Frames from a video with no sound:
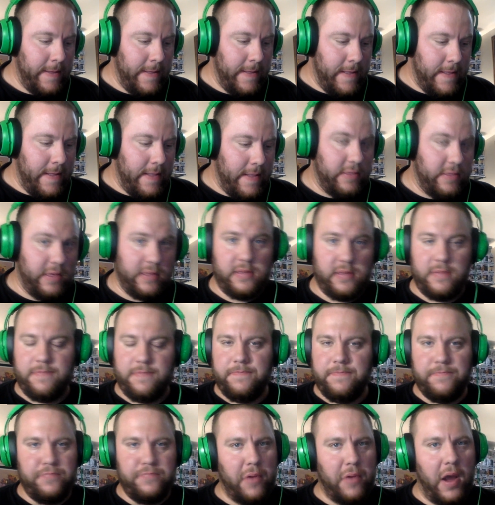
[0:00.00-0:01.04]
just
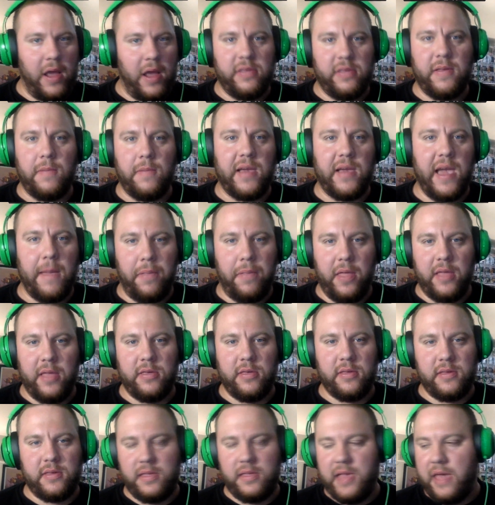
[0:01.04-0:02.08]
probably some gameplay
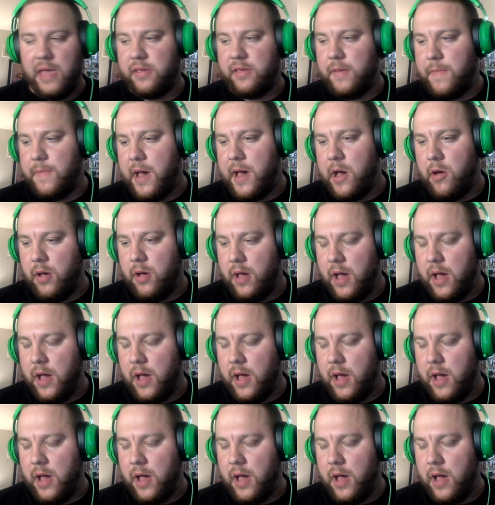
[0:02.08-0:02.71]
just to test them out.